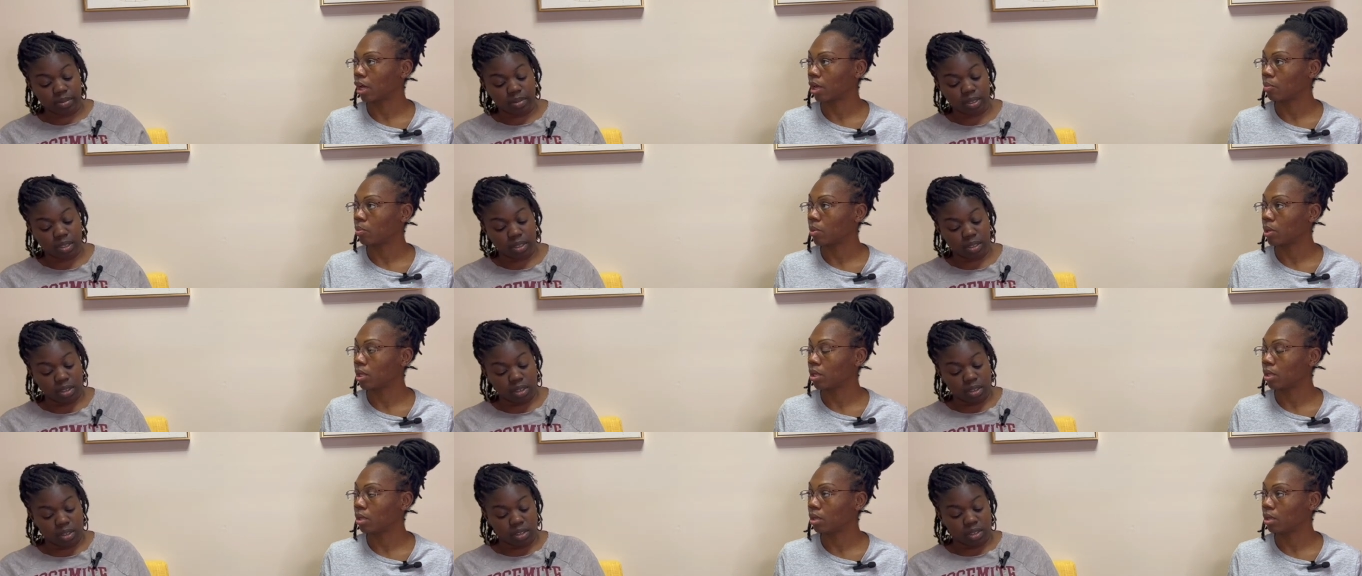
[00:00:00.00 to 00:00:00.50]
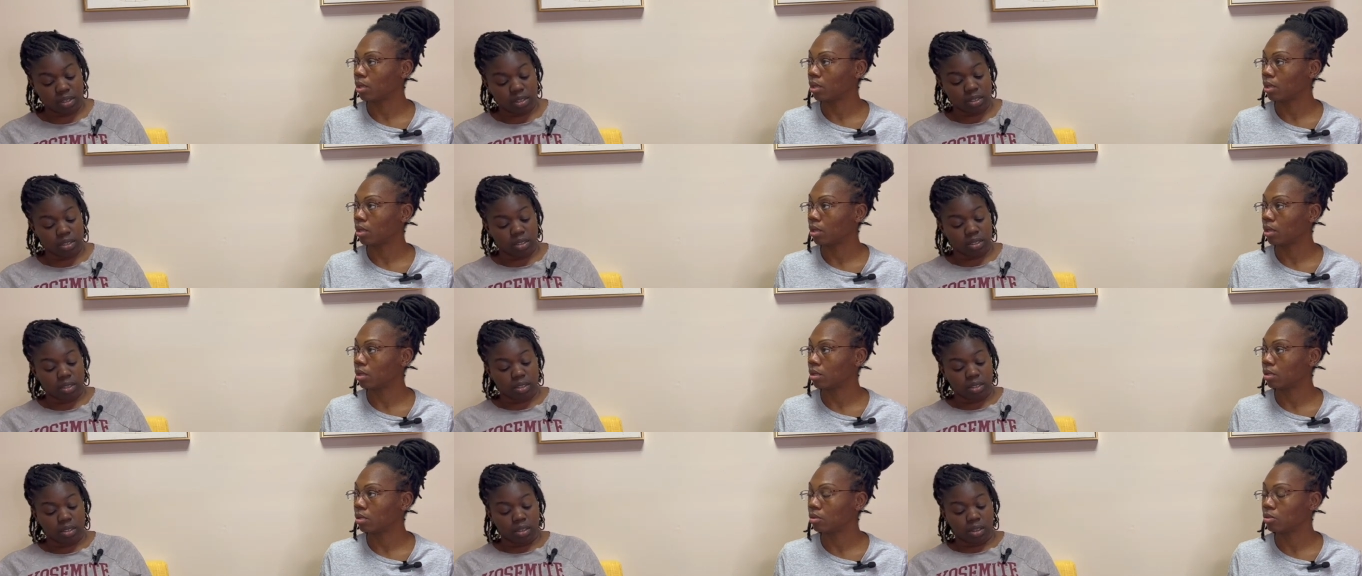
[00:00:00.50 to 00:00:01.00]
Speaker 1: could be
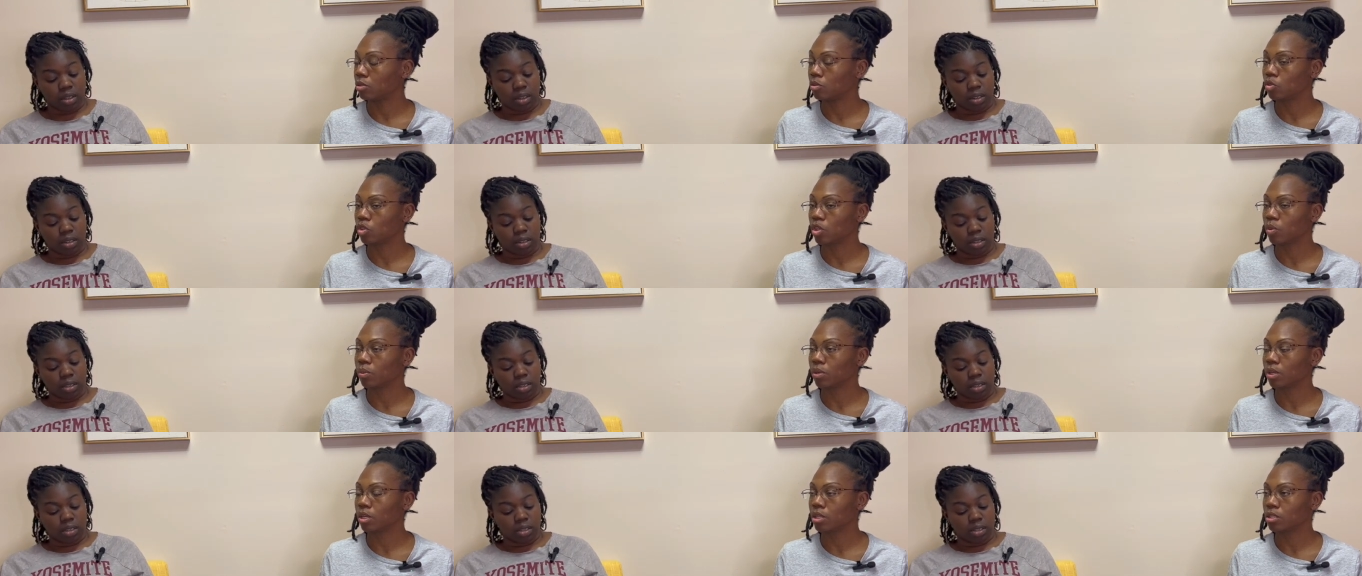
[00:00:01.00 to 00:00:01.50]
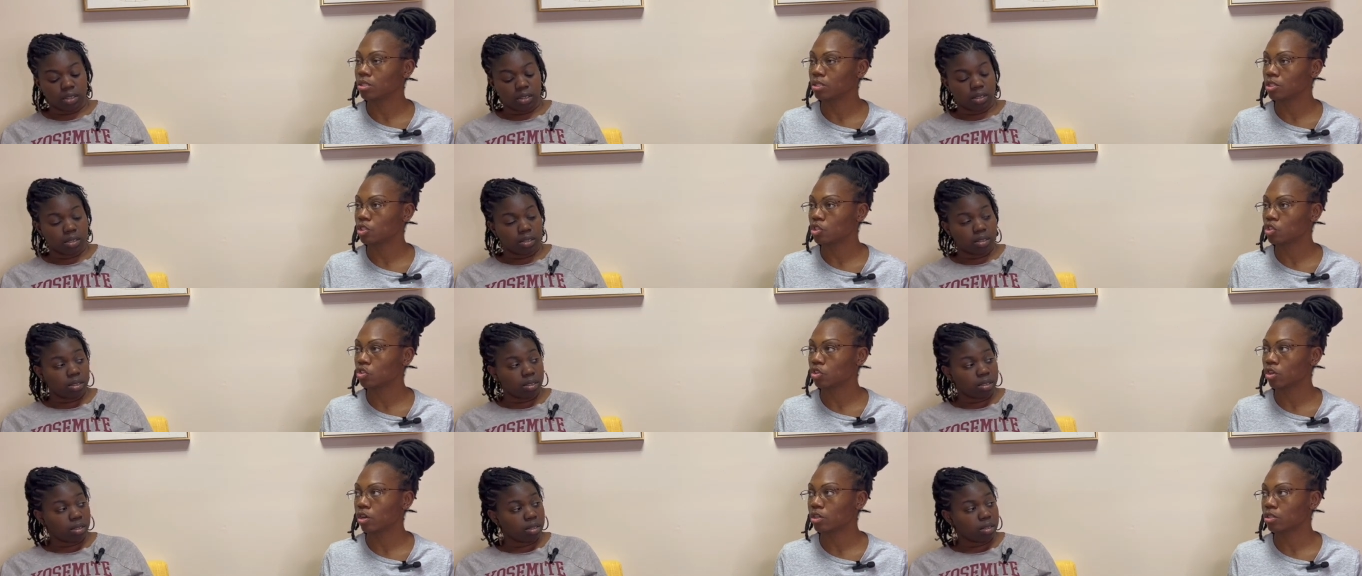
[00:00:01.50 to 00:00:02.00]
typically in
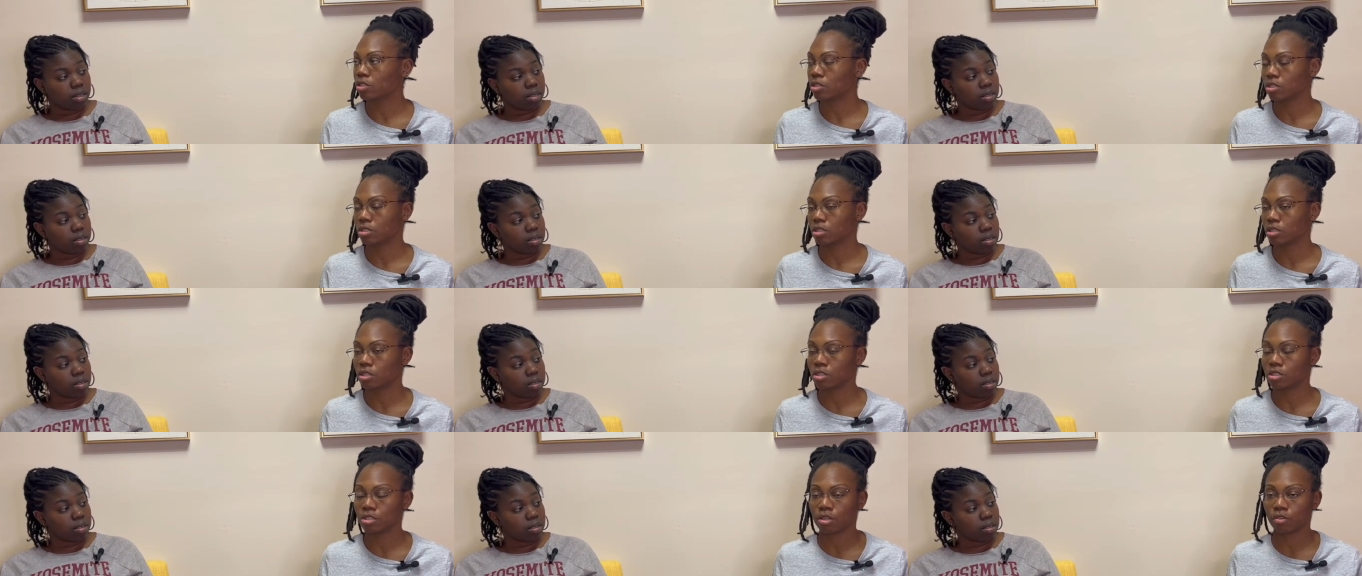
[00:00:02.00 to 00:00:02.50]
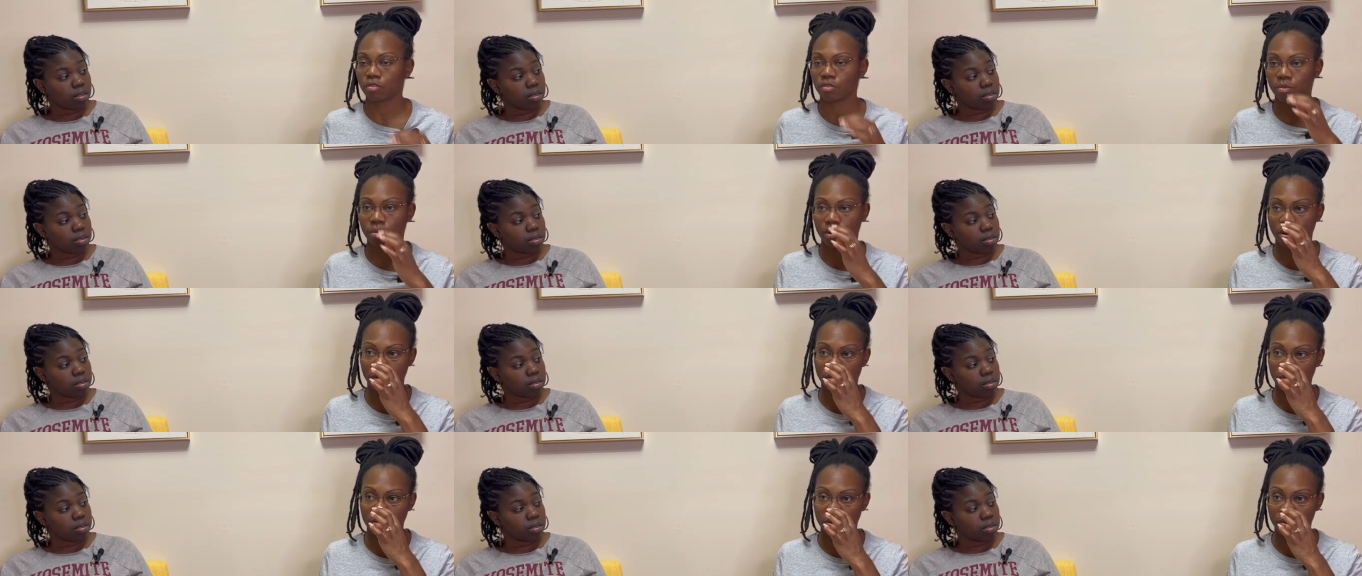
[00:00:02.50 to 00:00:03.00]
t-shirts. It's easier for me to
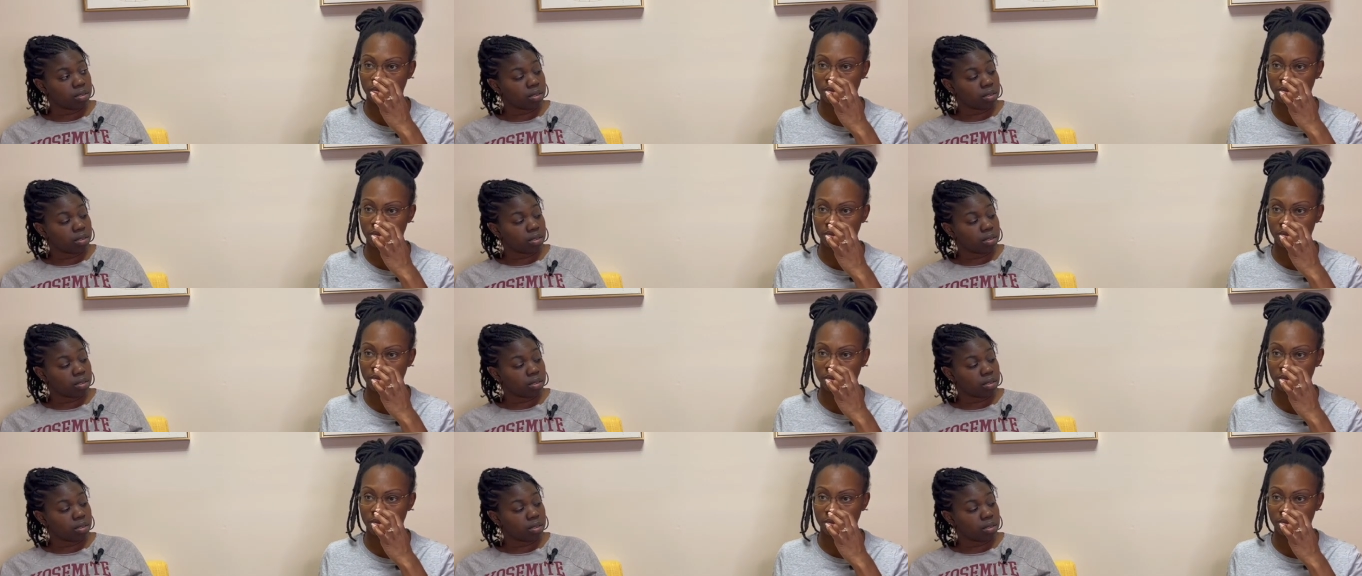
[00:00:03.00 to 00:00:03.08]
do